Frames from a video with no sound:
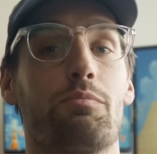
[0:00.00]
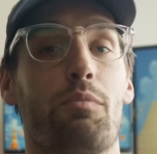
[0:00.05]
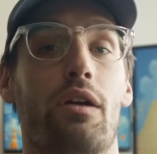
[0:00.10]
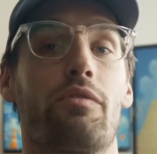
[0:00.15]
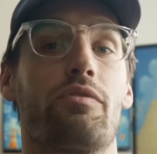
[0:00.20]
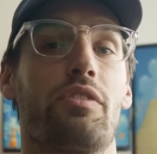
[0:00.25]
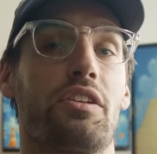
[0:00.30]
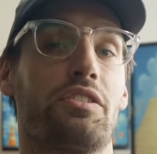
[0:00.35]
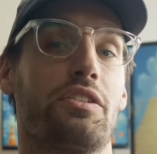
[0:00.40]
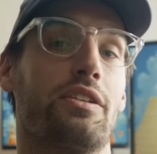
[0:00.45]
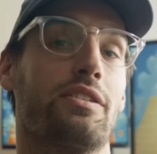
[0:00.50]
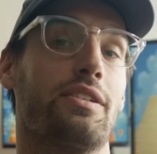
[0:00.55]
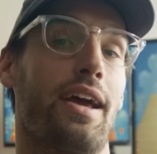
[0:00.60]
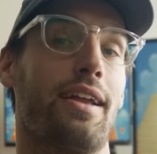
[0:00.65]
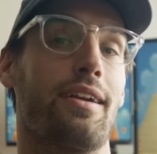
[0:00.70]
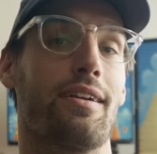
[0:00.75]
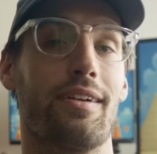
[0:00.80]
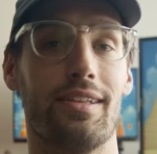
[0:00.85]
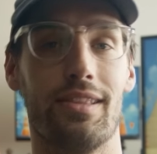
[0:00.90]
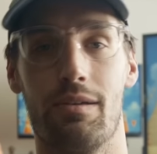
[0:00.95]
Marvelous
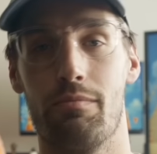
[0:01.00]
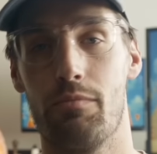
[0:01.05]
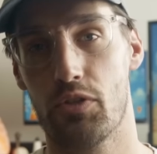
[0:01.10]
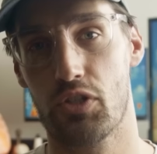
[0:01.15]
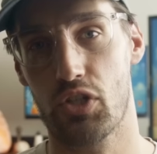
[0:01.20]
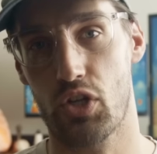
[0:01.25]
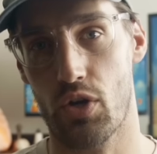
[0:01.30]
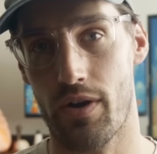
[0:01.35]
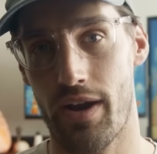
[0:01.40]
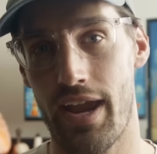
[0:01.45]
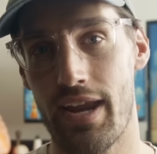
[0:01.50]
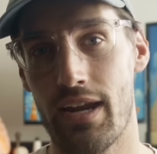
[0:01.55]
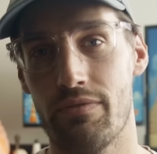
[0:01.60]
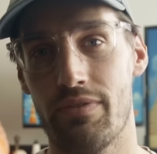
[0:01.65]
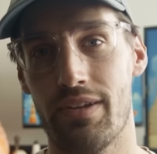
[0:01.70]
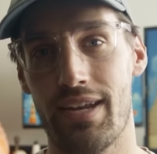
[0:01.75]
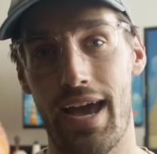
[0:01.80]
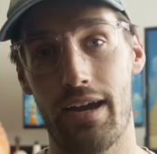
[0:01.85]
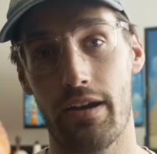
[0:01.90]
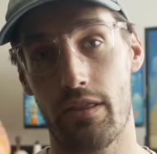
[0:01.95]
Designer in the most creative
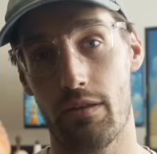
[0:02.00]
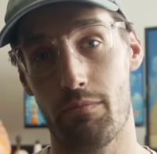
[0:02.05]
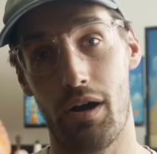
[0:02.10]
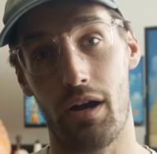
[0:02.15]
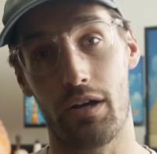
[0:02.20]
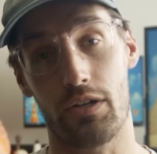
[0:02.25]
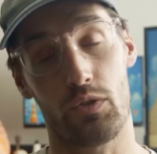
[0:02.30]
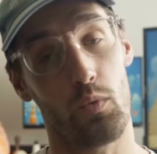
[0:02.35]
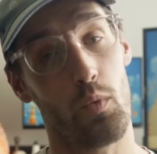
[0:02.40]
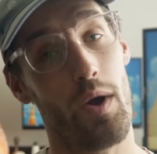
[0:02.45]
and out-of-the-box